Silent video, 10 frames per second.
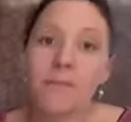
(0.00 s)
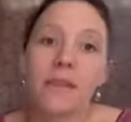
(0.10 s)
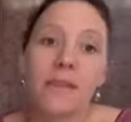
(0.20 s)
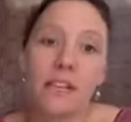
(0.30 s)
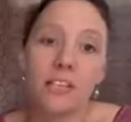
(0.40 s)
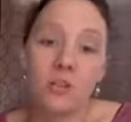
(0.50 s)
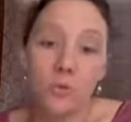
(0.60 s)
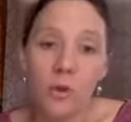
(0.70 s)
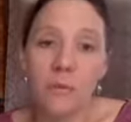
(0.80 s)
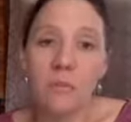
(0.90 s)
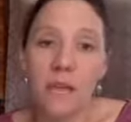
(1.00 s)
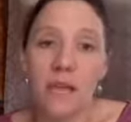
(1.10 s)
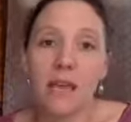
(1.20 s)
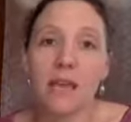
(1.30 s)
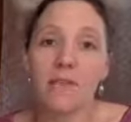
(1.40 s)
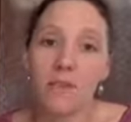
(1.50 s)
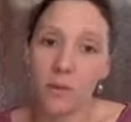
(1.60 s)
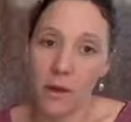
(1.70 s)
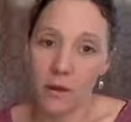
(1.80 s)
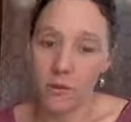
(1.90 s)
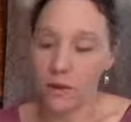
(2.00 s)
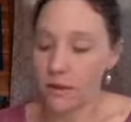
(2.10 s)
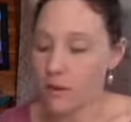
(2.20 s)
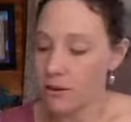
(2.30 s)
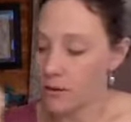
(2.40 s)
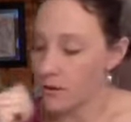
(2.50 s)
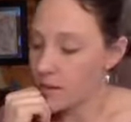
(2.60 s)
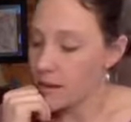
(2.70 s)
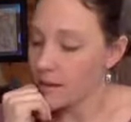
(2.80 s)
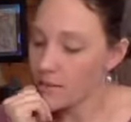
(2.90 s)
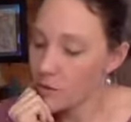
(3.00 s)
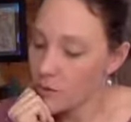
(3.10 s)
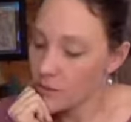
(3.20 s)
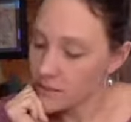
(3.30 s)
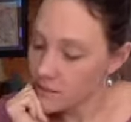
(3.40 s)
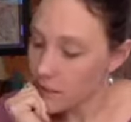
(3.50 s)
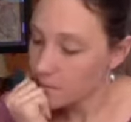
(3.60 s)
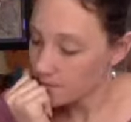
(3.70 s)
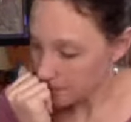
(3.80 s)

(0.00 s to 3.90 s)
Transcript: that you would be if you went with your Young Living oil. So